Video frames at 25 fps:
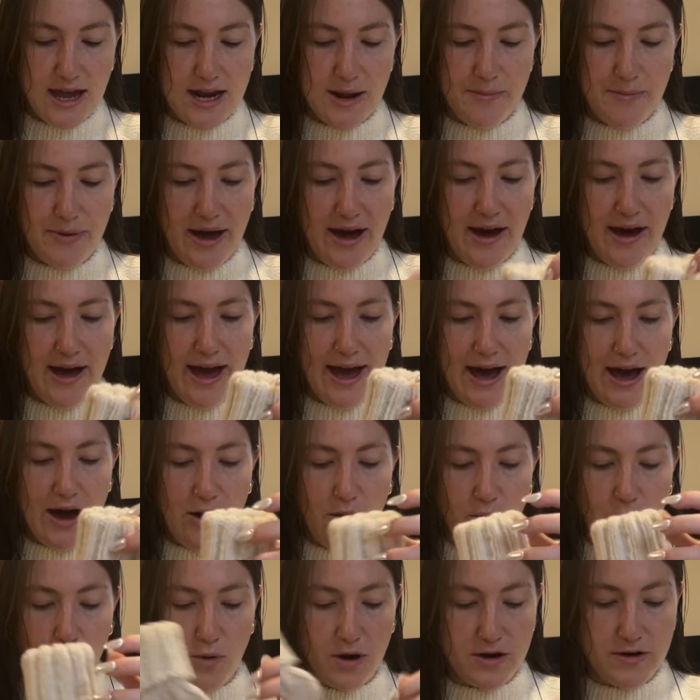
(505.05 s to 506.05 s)
and about
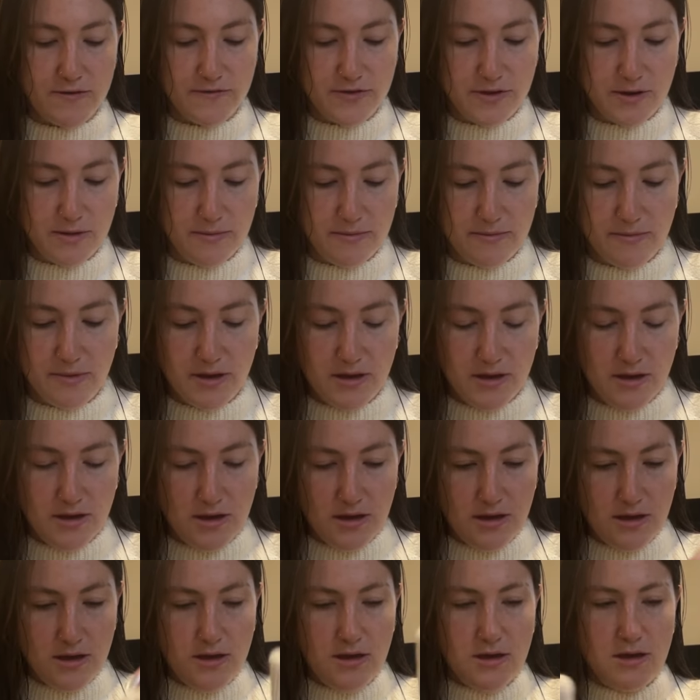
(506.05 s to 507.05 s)
how one of them,
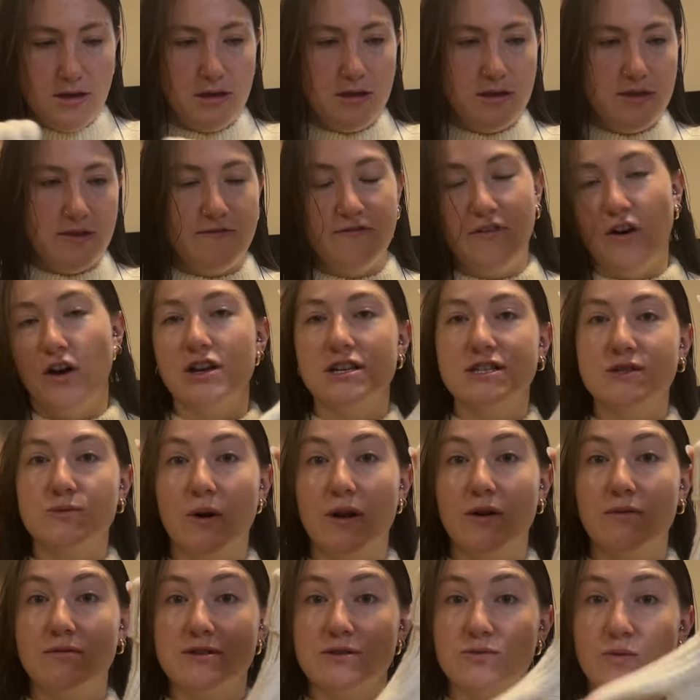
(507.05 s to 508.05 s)
the first
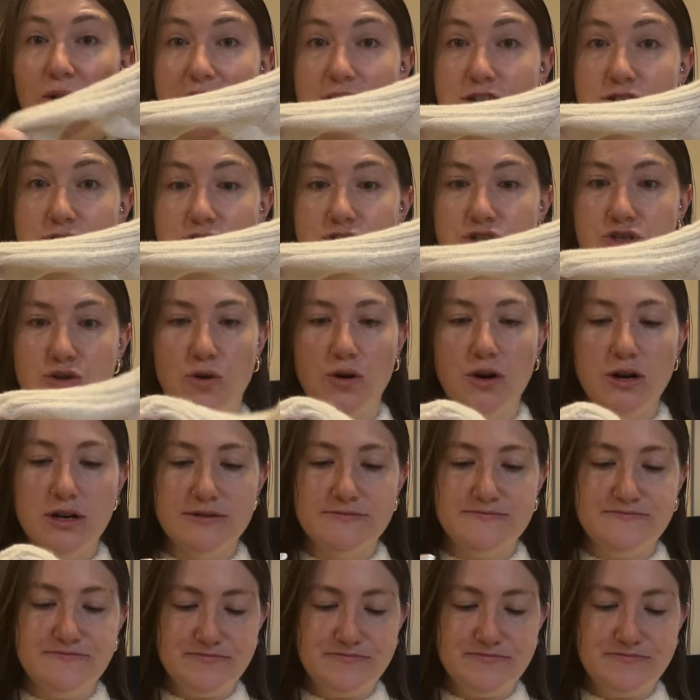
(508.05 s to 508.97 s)
one, was way too short.